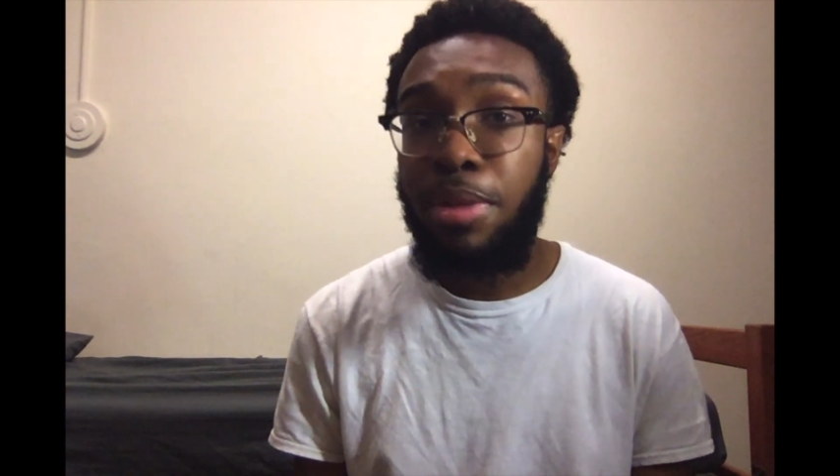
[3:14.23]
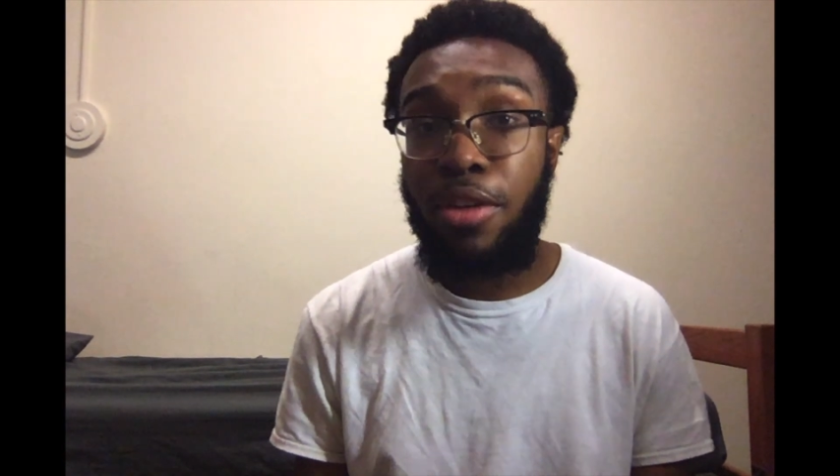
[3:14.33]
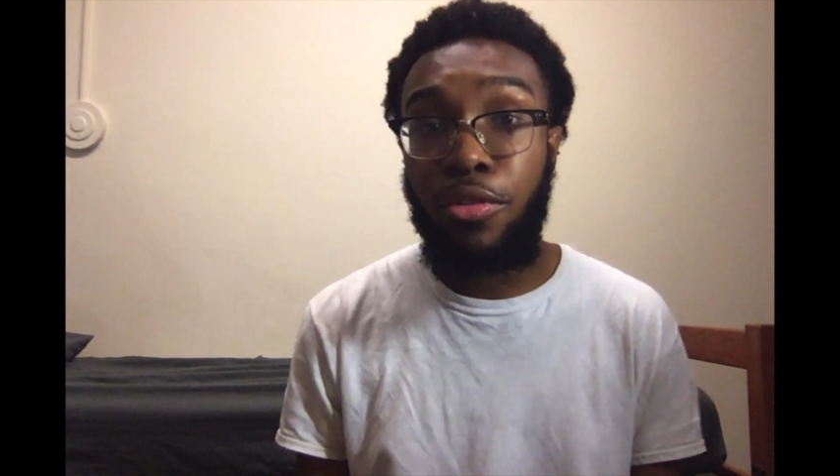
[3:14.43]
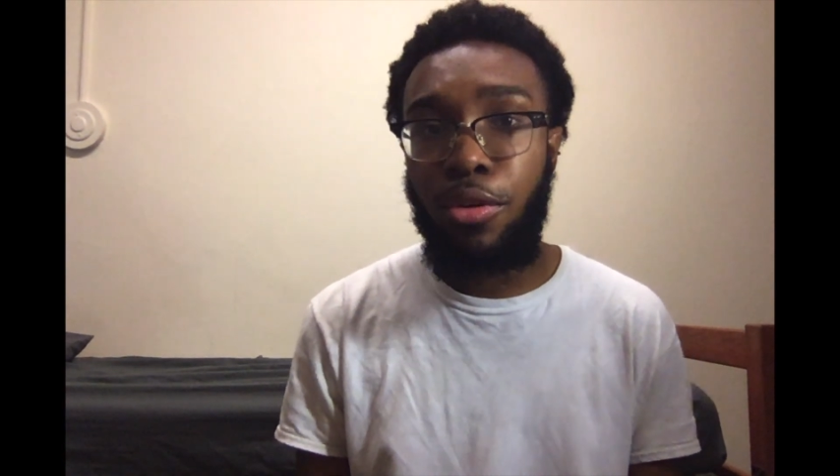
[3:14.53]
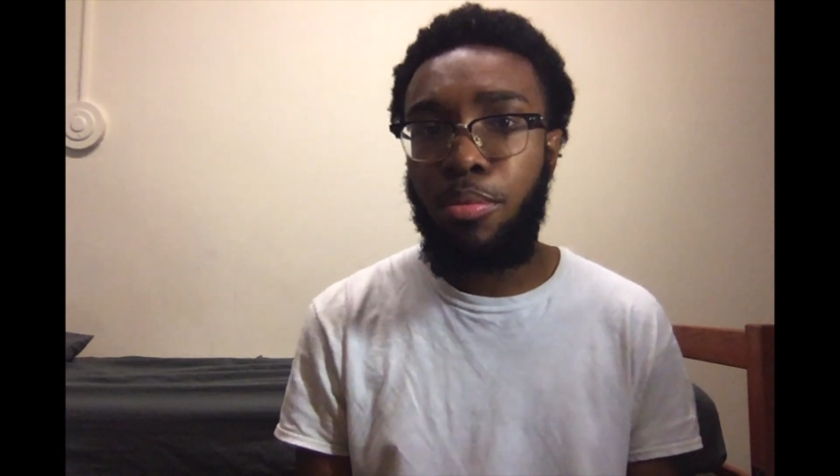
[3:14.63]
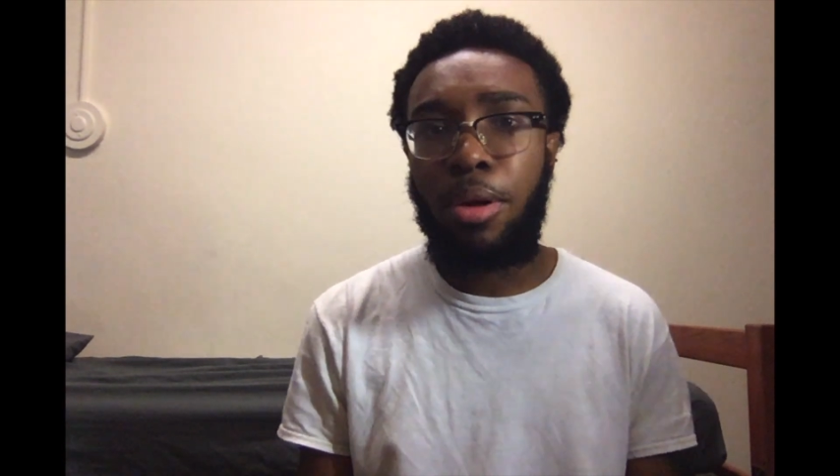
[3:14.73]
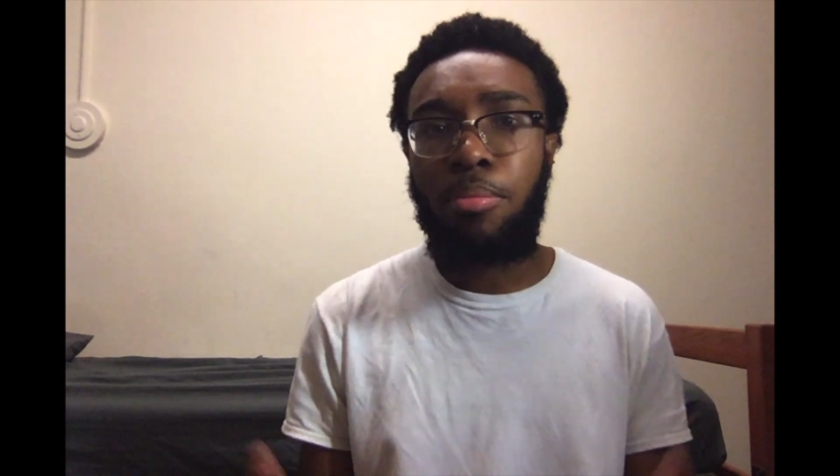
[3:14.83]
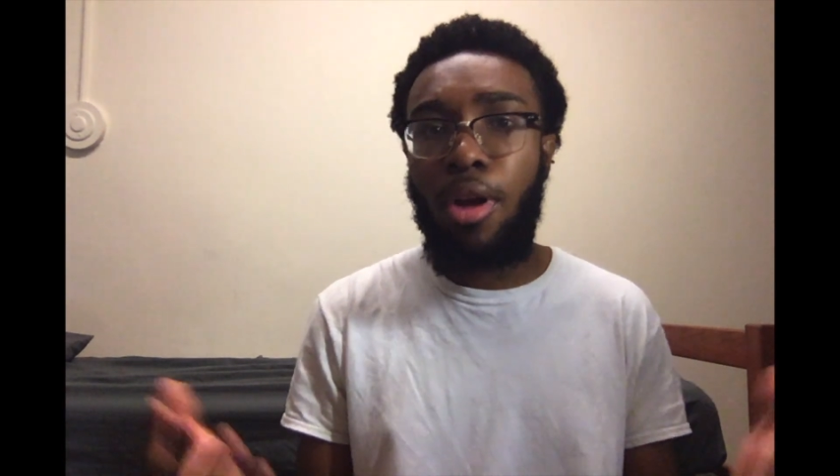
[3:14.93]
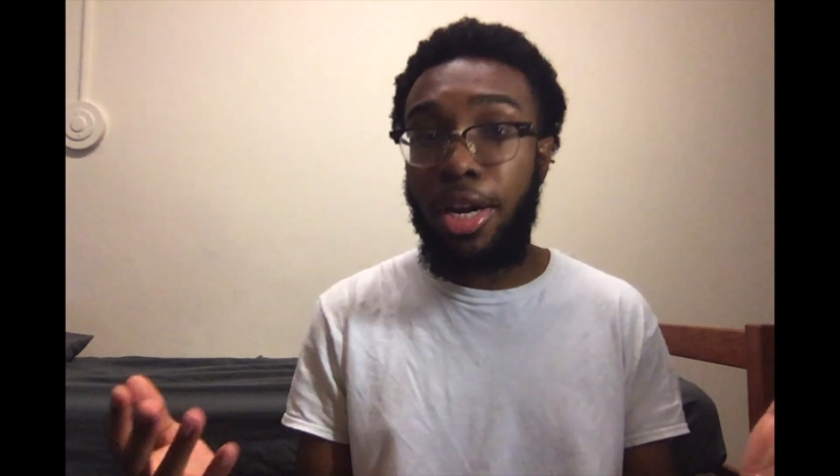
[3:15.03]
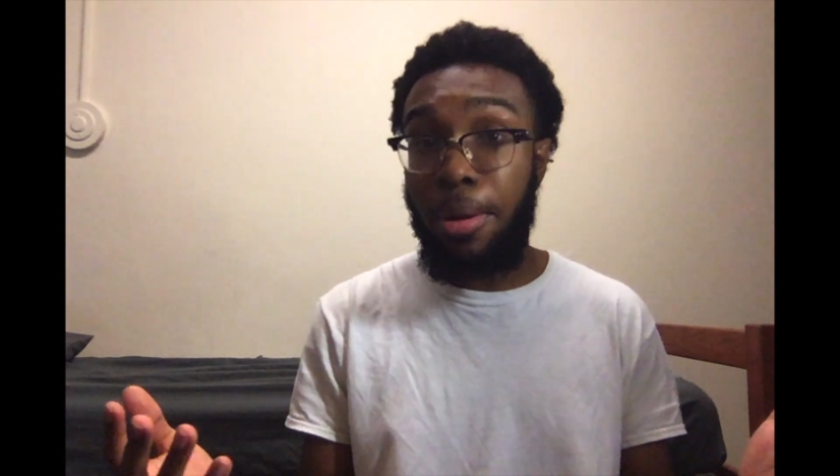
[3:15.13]
review of
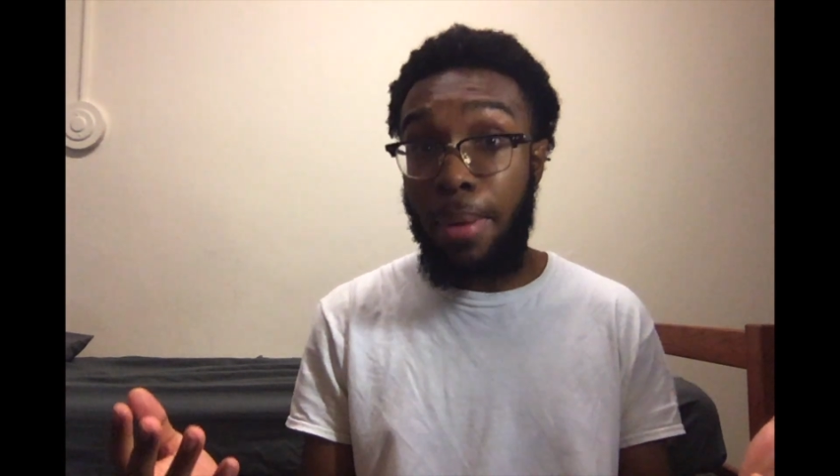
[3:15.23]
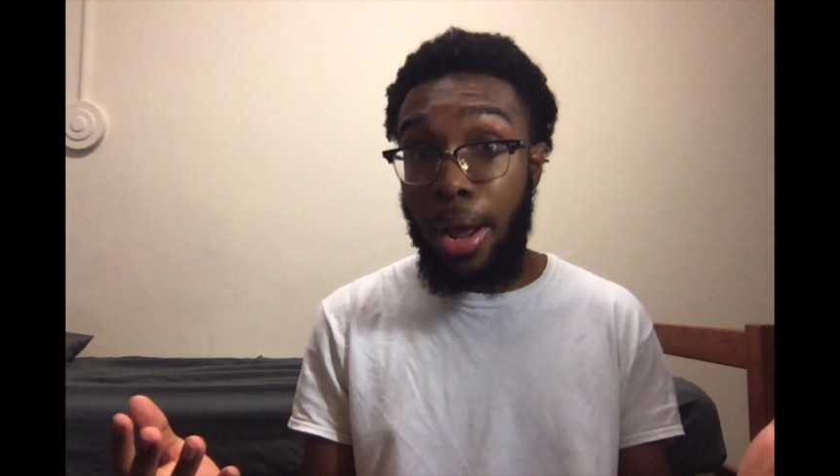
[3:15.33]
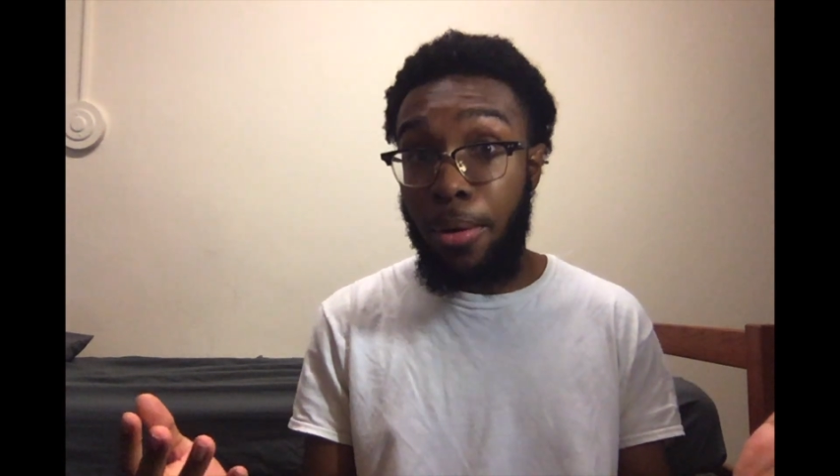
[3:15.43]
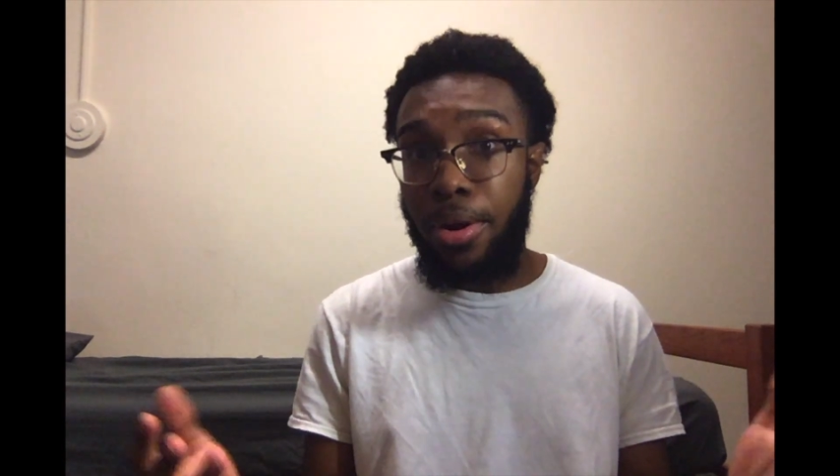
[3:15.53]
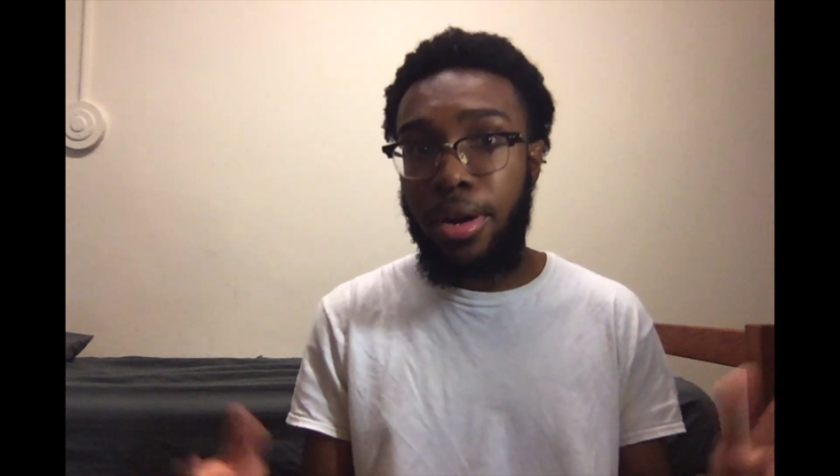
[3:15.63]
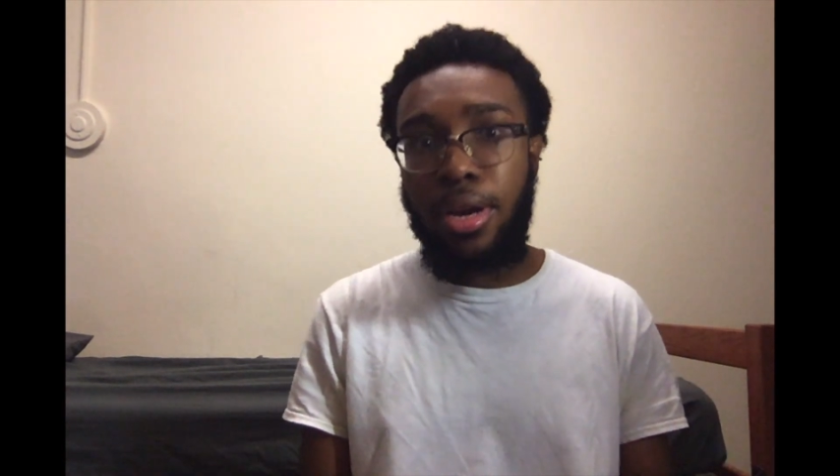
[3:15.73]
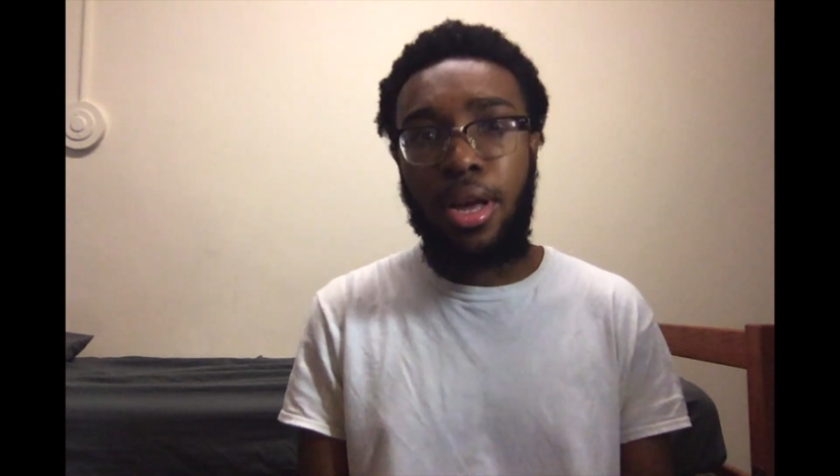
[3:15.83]
Project Power.